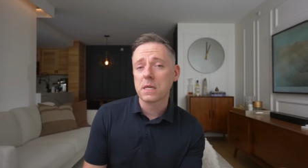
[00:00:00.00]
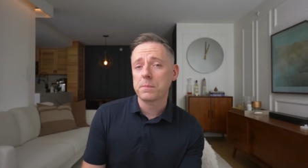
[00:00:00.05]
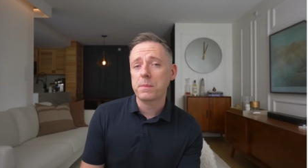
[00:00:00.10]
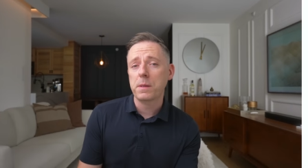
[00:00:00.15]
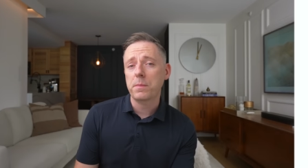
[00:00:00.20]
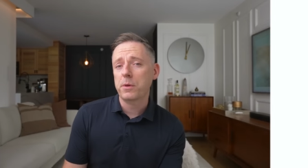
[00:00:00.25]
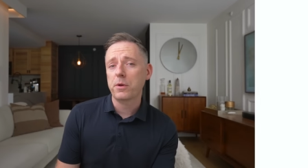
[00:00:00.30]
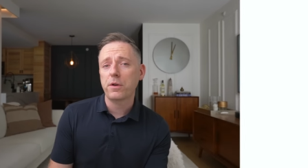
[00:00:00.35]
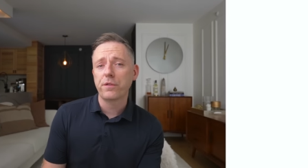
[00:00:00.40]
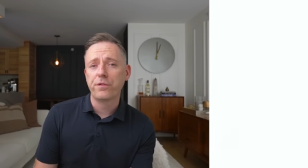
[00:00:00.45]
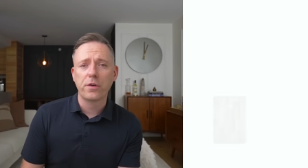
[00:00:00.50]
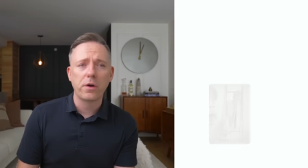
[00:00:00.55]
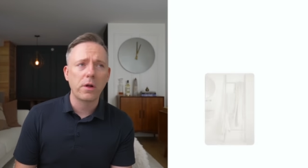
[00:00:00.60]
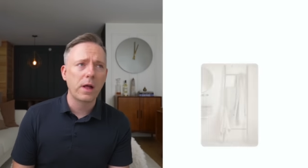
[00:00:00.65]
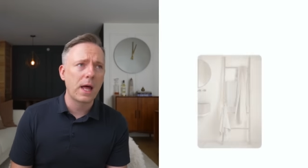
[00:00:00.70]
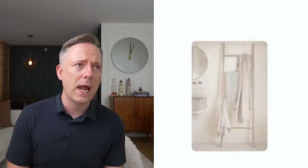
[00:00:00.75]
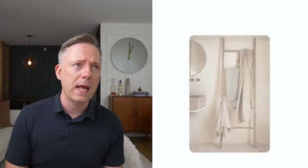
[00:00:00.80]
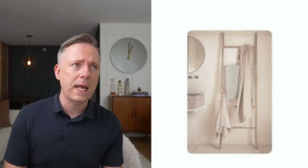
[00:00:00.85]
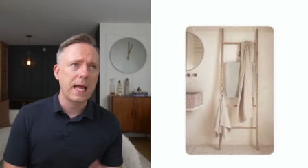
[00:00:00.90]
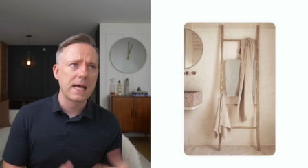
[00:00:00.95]
can be beautiful
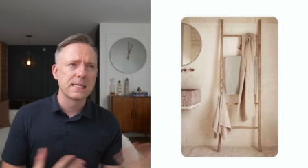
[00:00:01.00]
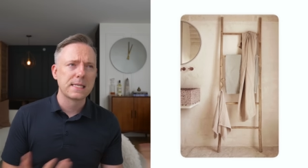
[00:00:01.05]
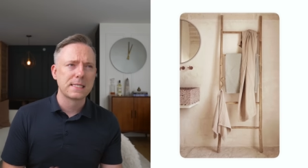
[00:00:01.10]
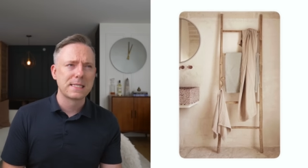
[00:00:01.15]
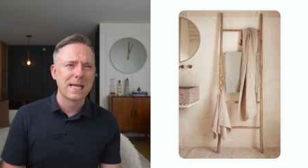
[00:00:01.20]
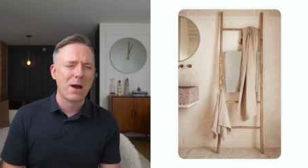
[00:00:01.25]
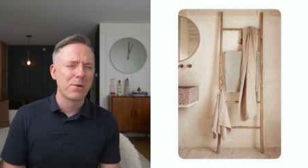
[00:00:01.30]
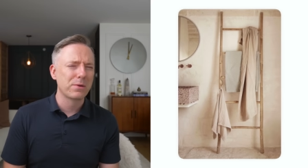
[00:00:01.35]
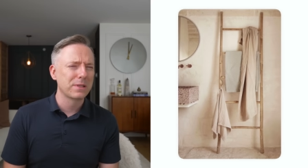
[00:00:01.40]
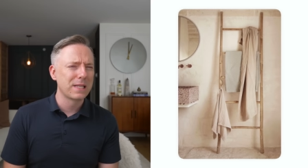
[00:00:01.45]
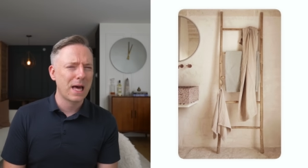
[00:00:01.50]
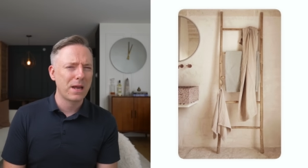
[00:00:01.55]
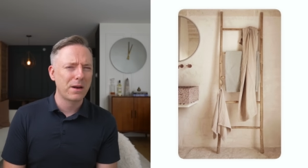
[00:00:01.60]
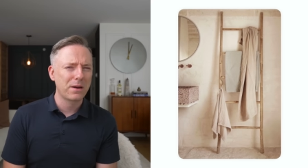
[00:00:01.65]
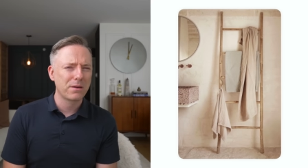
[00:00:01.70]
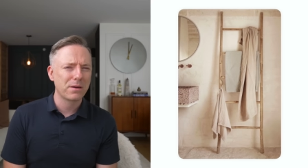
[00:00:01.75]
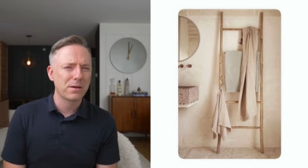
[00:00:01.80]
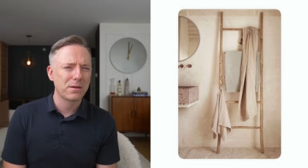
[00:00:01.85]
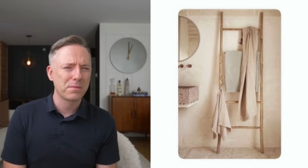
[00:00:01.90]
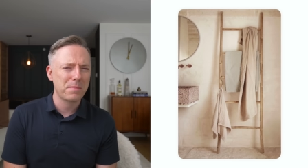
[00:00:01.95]
and I guess a towel
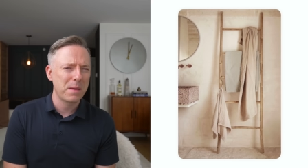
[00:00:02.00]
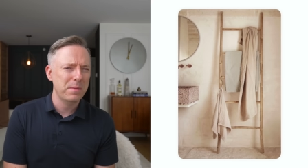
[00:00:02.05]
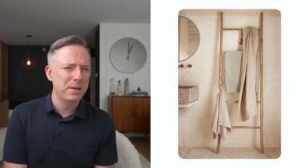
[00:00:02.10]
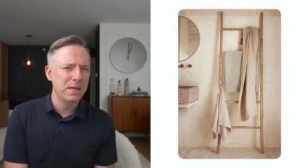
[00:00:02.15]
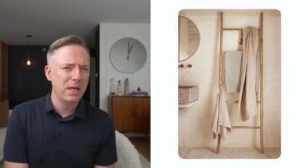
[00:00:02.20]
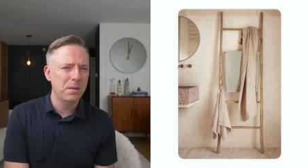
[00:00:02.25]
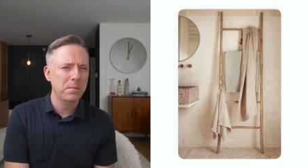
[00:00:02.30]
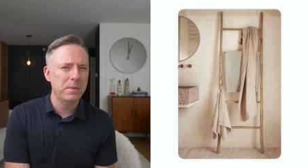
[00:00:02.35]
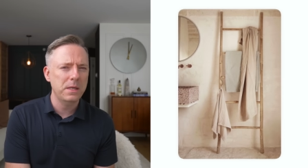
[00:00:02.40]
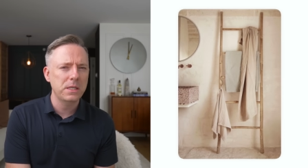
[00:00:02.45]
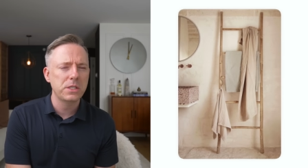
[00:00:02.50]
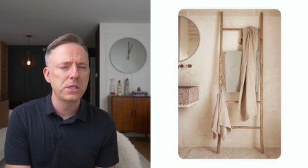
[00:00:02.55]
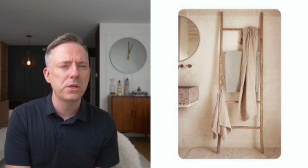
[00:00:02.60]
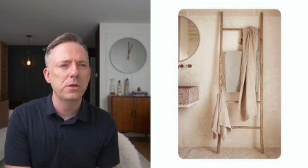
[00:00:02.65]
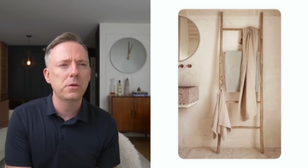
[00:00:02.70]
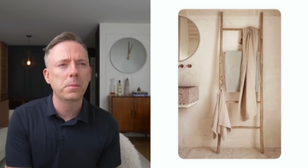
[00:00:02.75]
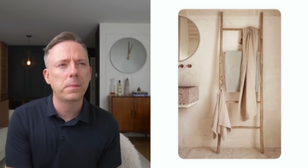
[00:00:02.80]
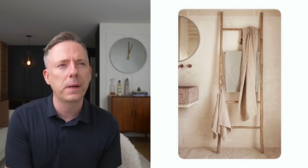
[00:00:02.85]
ladder maybe can be too,